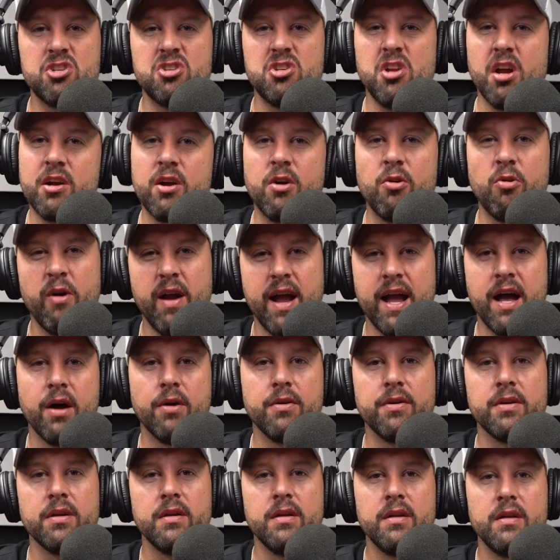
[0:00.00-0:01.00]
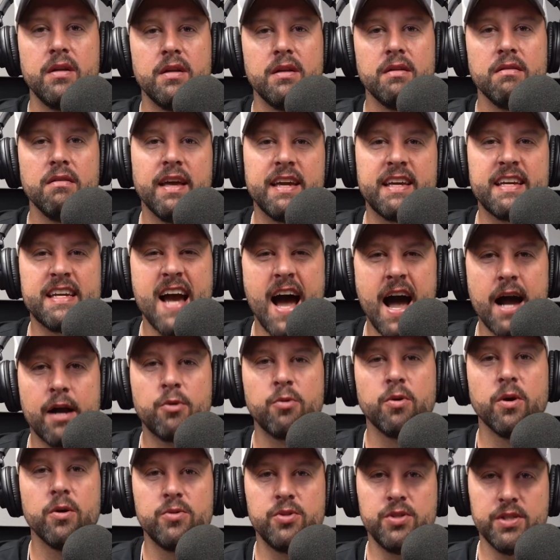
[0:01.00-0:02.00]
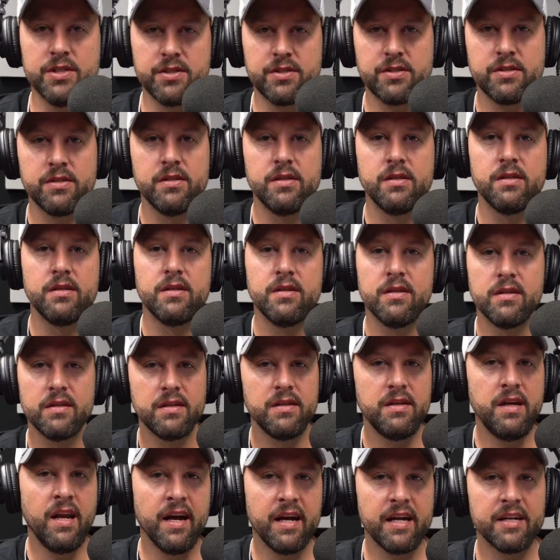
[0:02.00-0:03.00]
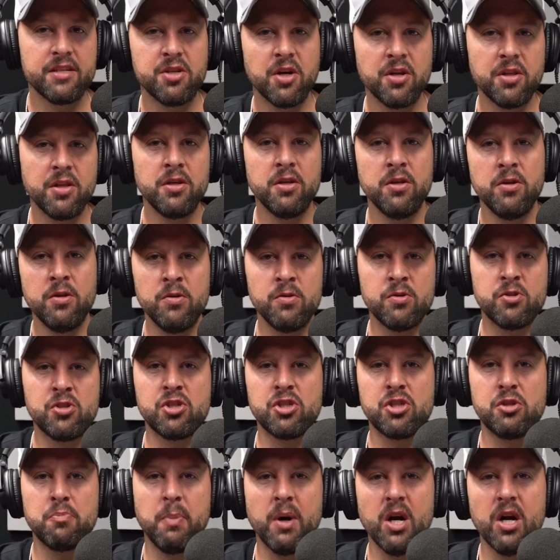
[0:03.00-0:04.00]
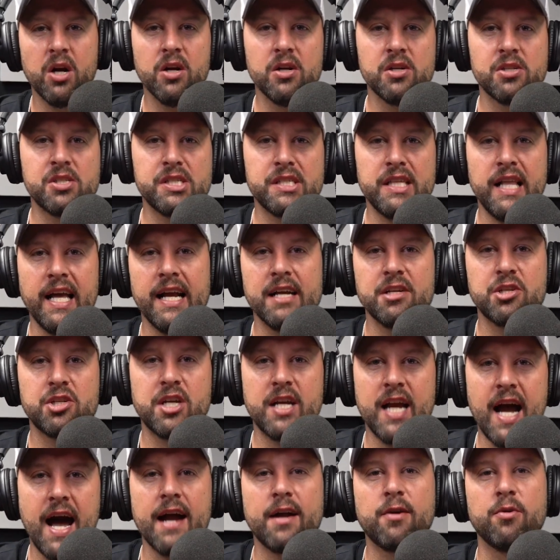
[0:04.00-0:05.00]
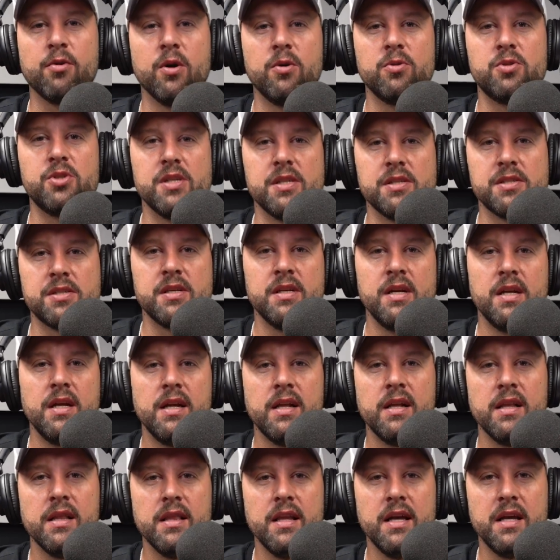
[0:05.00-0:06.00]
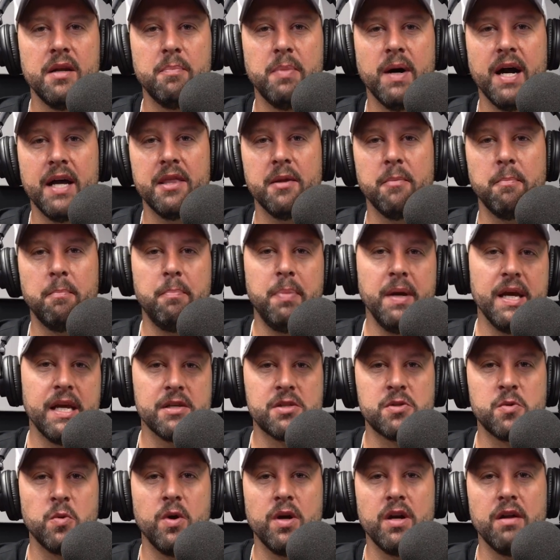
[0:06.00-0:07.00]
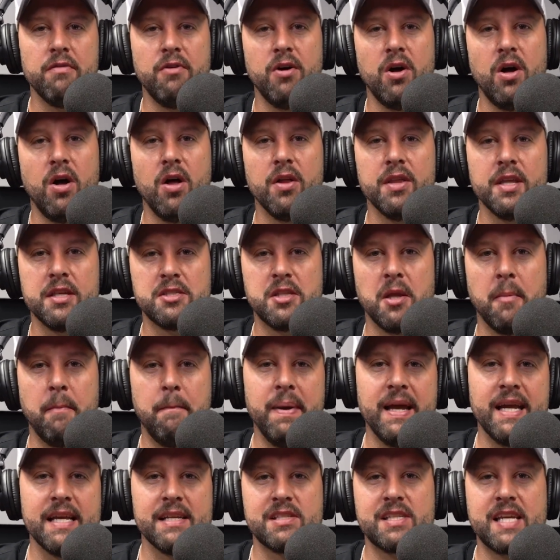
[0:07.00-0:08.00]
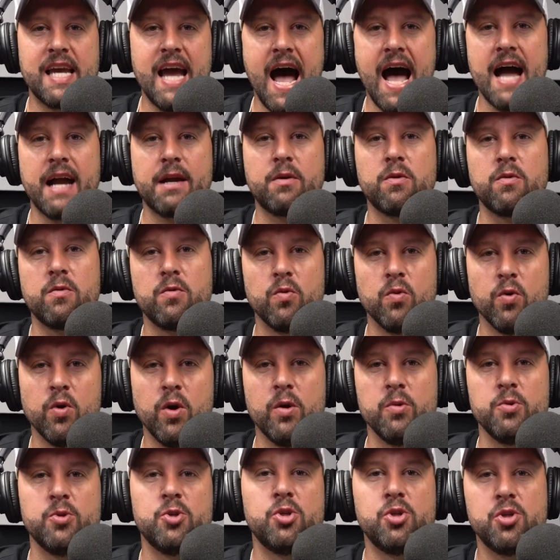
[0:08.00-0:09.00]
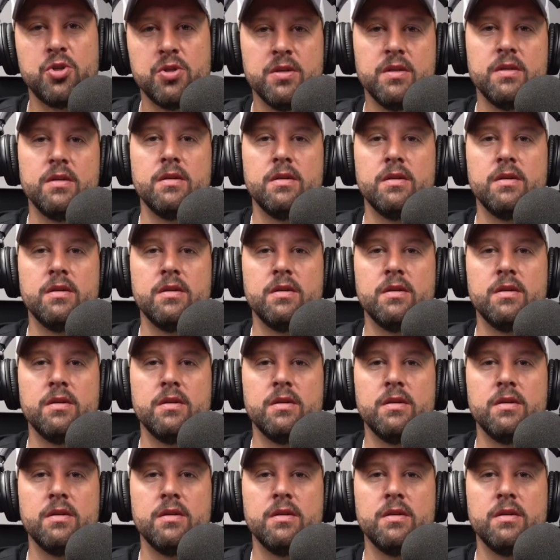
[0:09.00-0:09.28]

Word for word: stuck around like cockroaches. Nuggets are the news. Spurs slash cockroaches led by the biggest one of all. That's the biggest cockroach